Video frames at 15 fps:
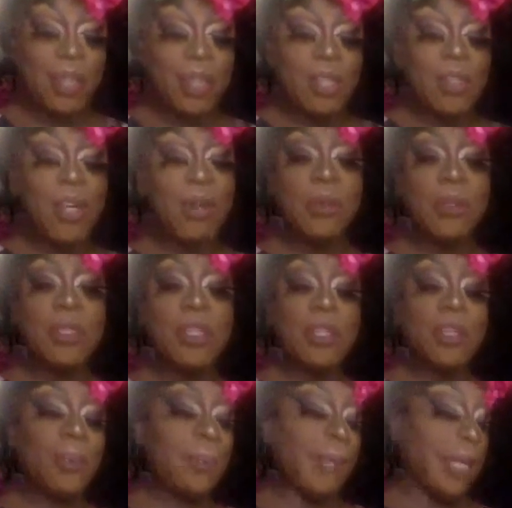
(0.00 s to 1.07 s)
Those
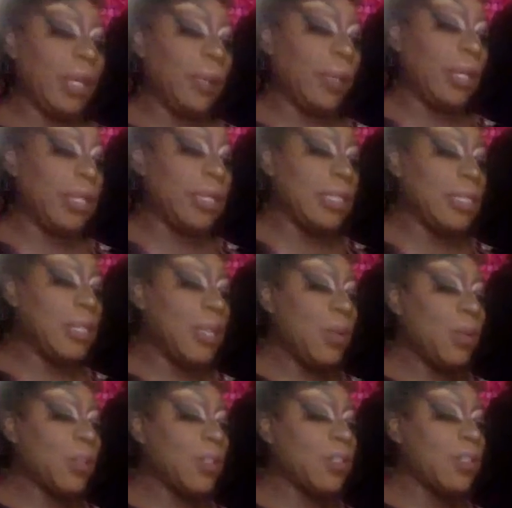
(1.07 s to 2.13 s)
little penguins
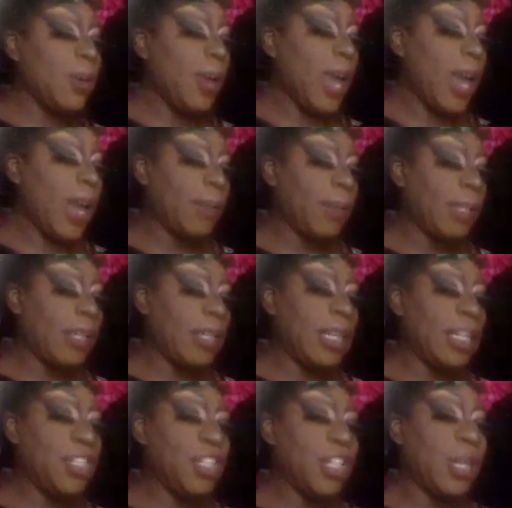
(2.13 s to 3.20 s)
were so happy they
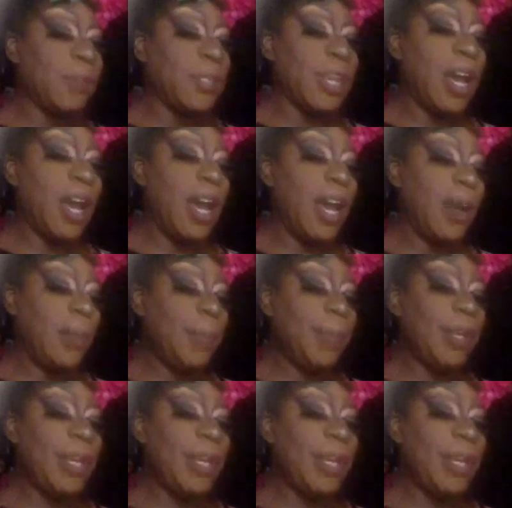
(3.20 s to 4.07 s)
jumped up